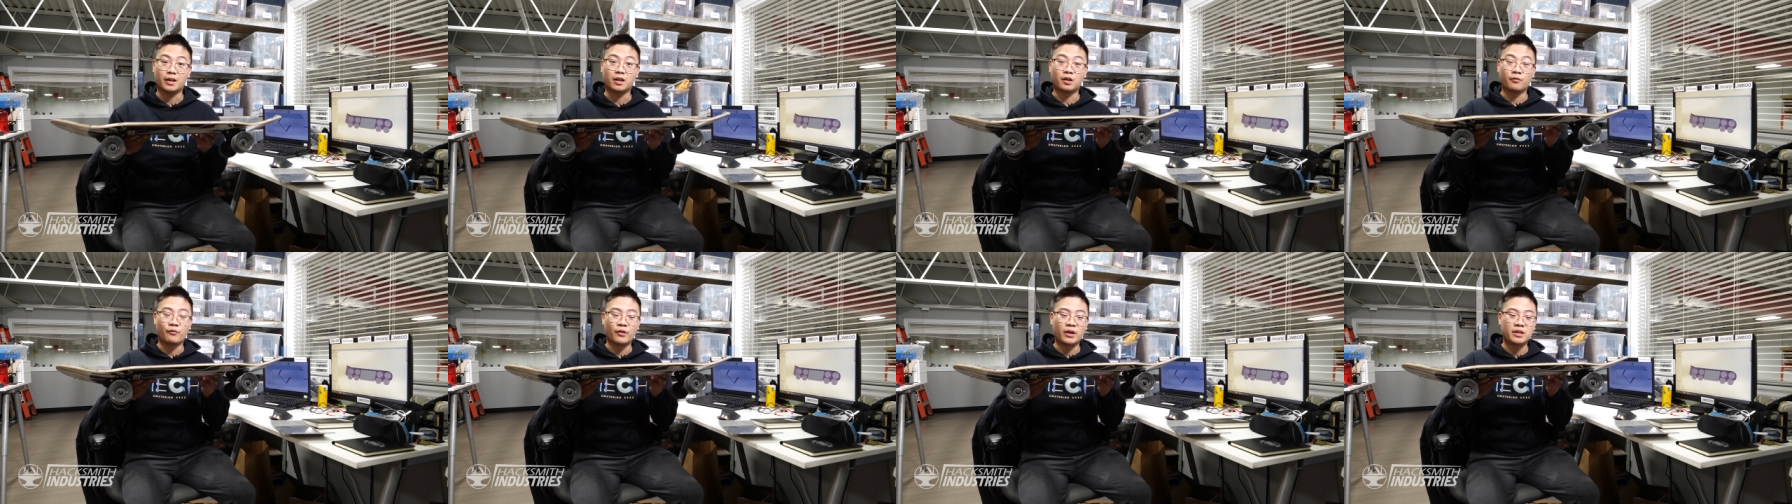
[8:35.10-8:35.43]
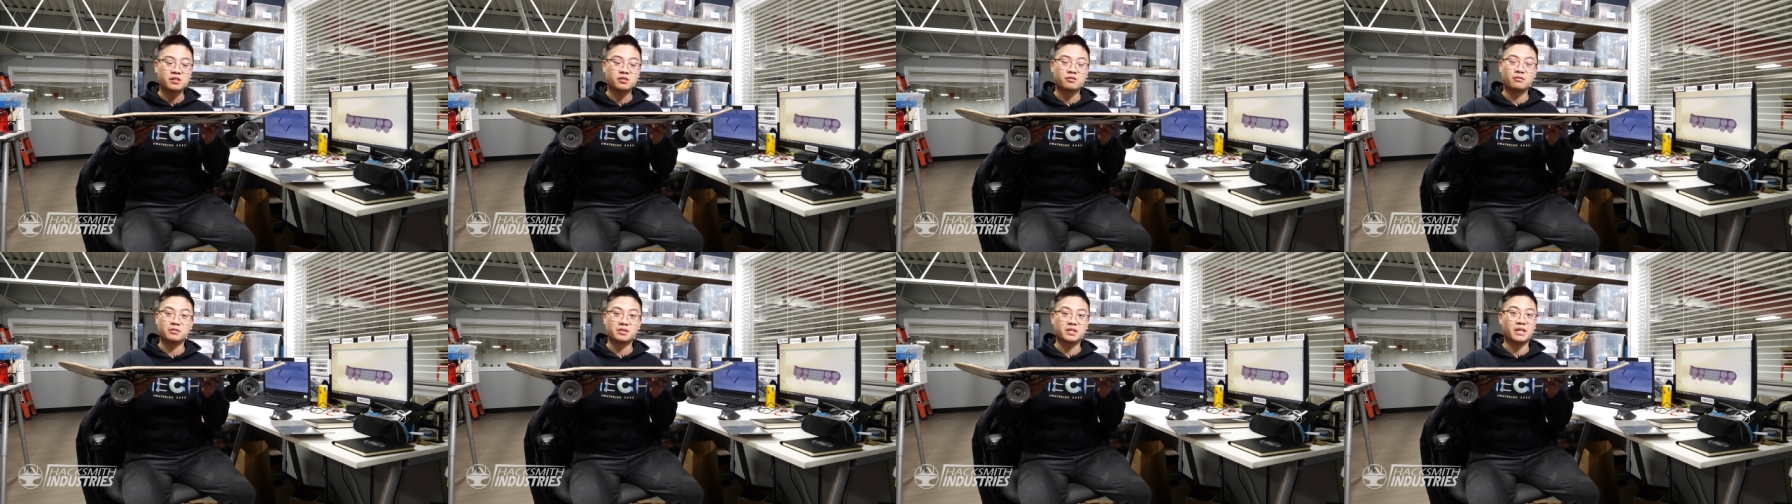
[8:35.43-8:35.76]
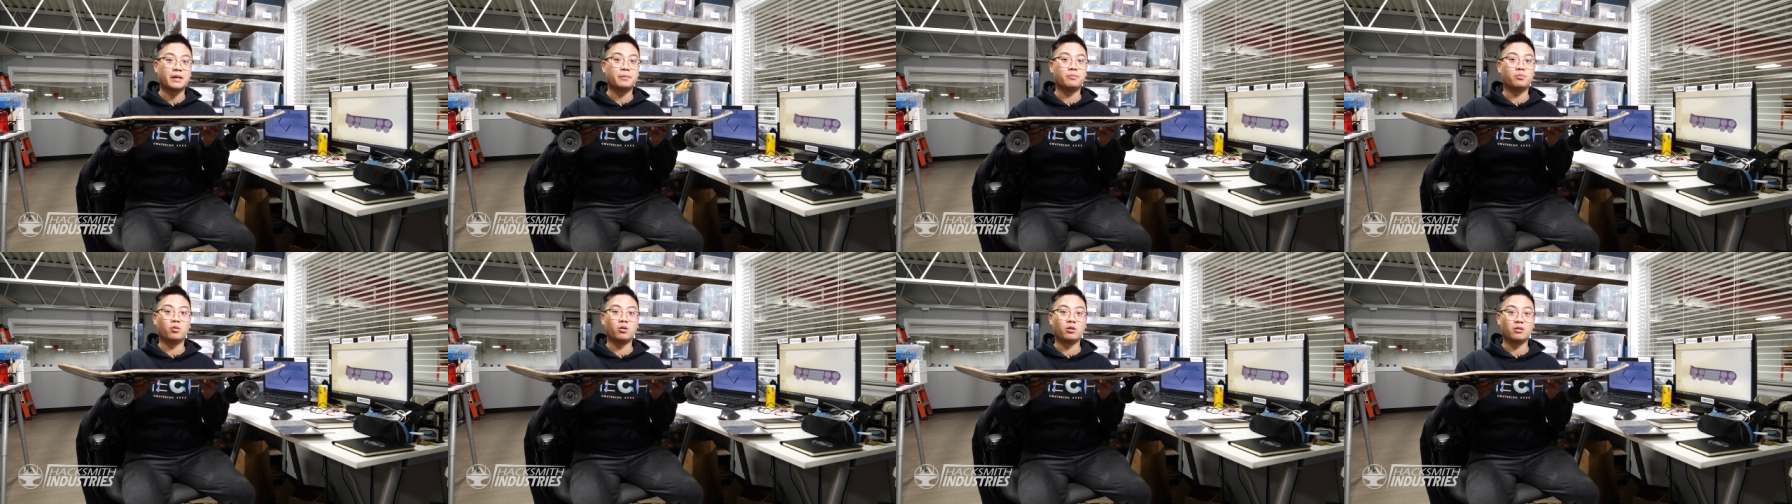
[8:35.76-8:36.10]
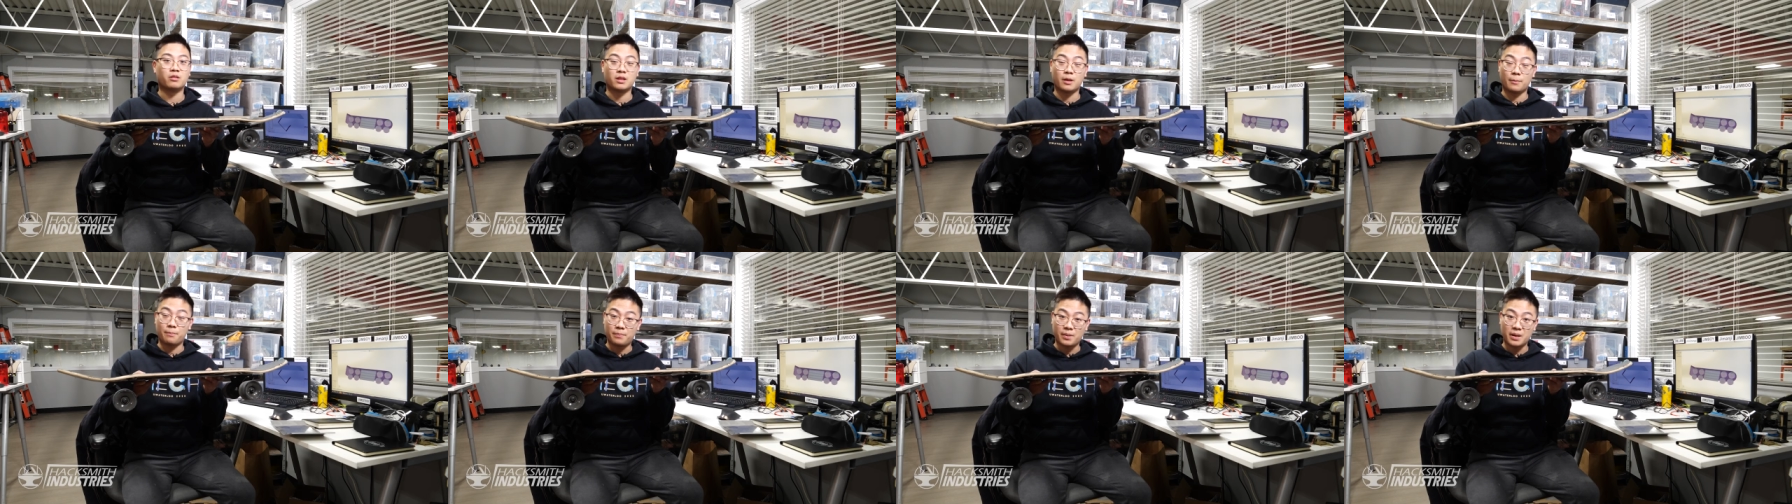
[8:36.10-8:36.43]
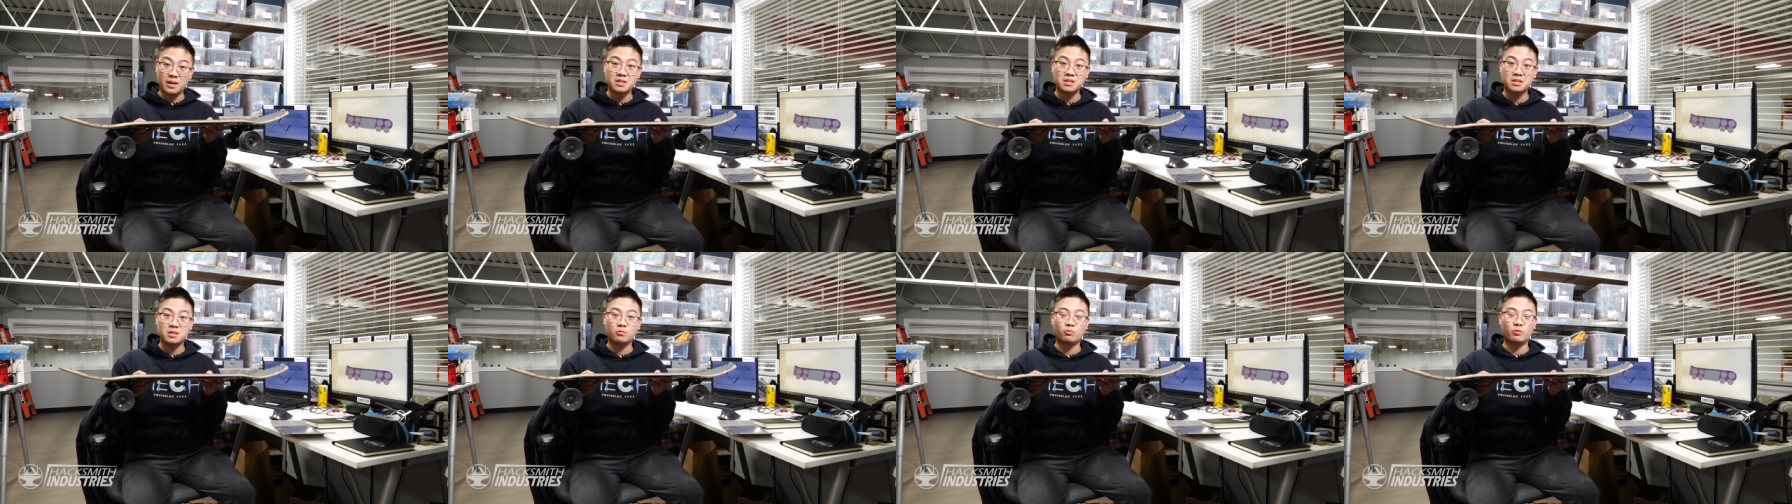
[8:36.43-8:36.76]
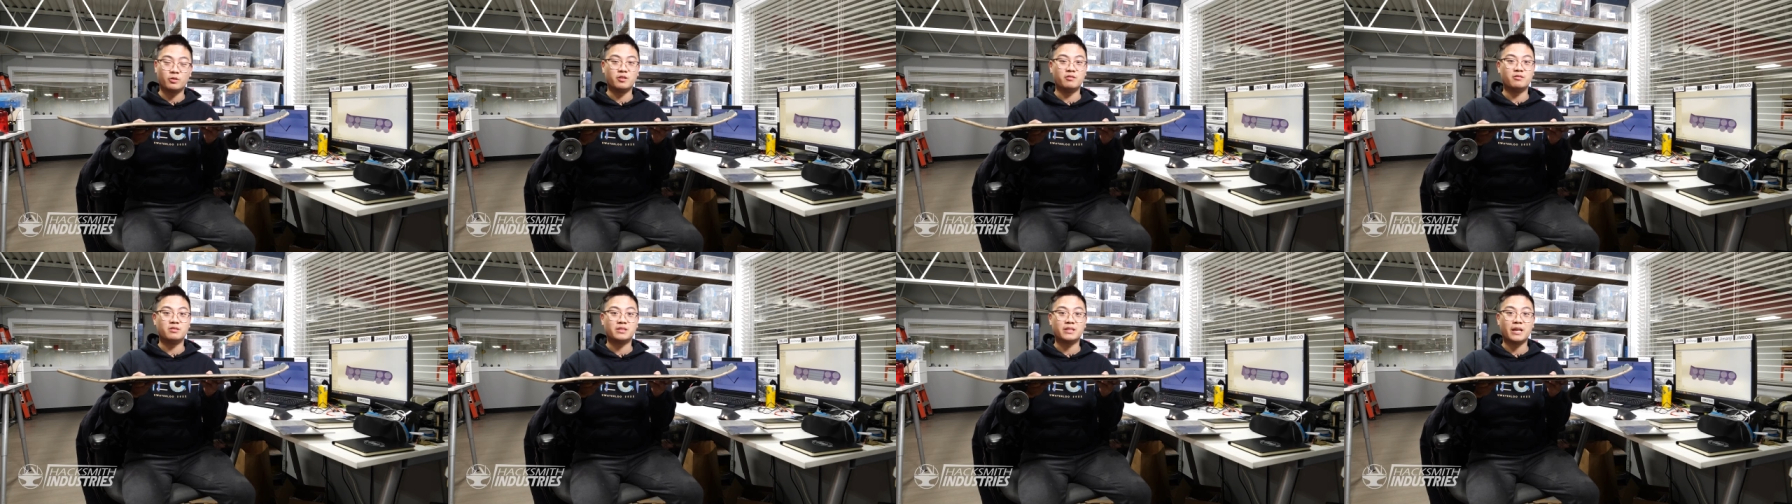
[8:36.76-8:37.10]
a conventional skateboard that bends
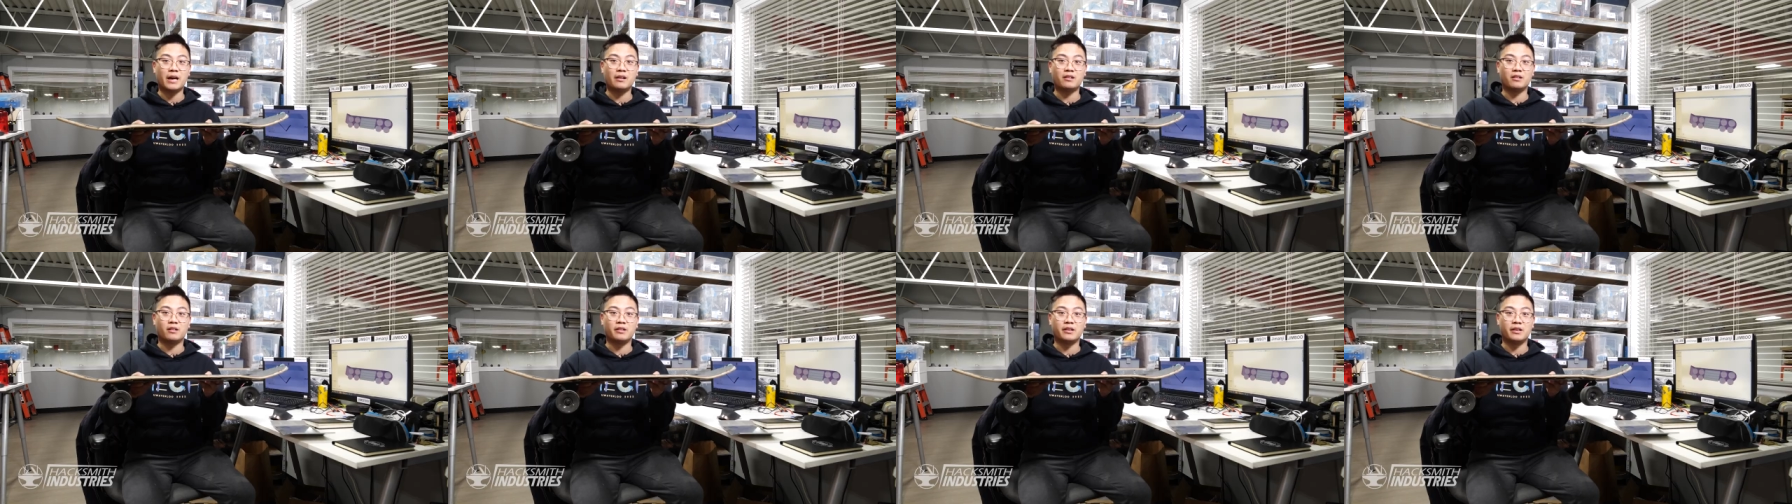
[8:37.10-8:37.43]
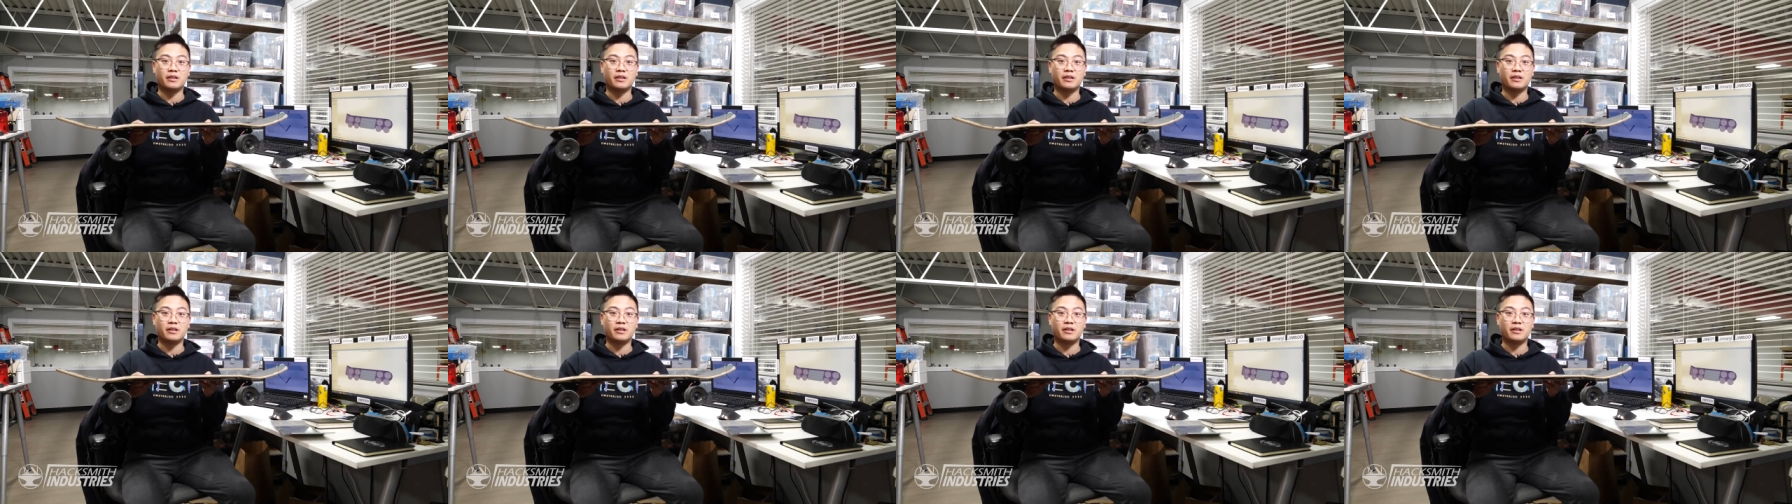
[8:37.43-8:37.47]
when you stand on